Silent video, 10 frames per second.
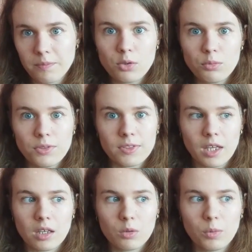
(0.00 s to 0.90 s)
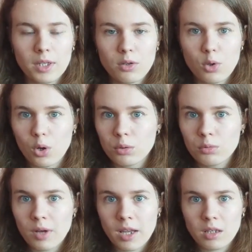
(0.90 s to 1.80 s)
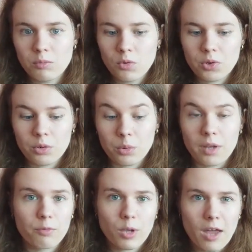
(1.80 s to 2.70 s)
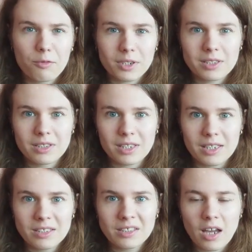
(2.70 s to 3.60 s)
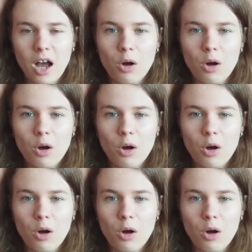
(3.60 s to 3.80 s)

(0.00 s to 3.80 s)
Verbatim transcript: I don't think we know anymore, or if we ever did,